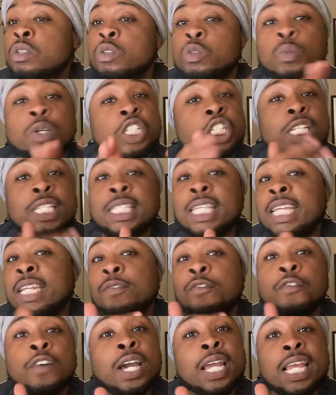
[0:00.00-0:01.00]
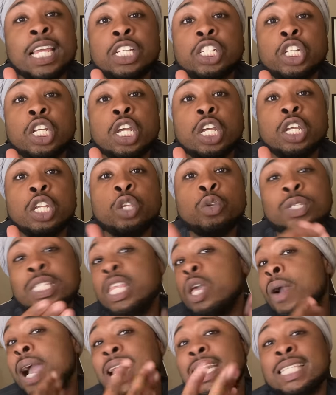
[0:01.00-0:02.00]
when she see the footage, you
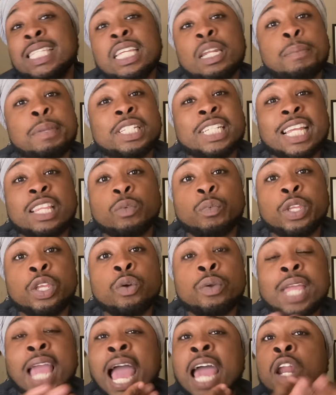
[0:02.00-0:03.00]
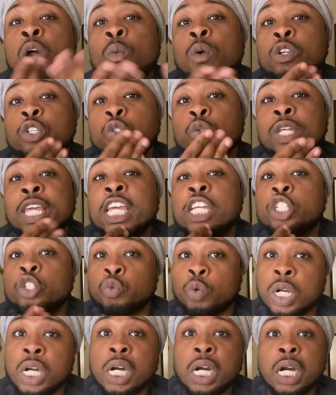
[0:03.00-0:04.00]
still got to see the bitch at the reunion. I don't want you to get
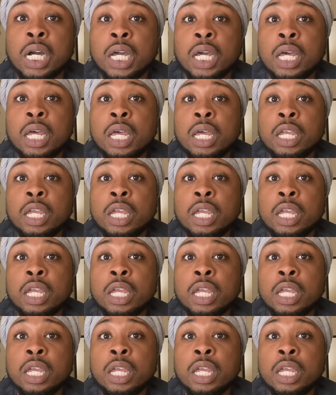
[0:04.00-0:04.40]
drugged.